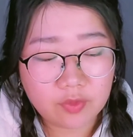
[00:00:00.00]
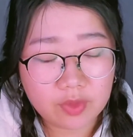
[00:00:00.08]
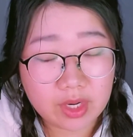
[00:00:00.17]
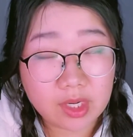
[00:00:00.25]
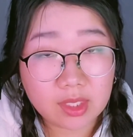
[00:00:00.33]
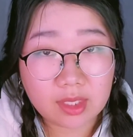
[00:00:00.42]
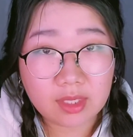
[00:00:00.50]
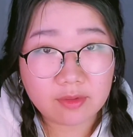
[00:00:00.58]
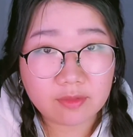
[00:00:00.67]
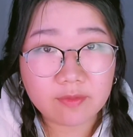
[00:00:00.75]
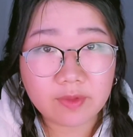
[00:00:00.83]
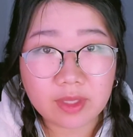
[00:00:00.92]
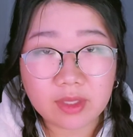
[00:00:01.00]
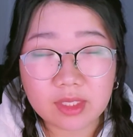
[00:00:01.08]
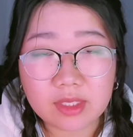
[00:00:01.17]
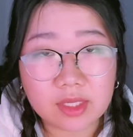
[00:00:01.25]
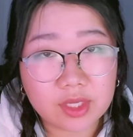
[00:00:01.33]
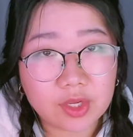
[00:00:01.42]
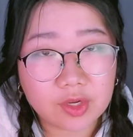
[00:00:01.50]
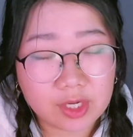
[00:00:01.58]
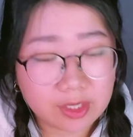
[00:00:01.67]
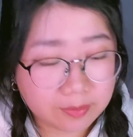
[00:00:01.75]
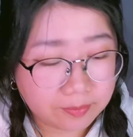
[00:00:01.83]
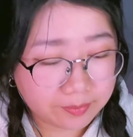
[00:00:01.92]
You rarely feel
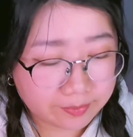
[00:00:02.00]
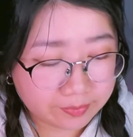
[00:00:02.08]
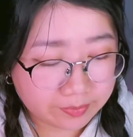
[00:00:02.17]
insecure.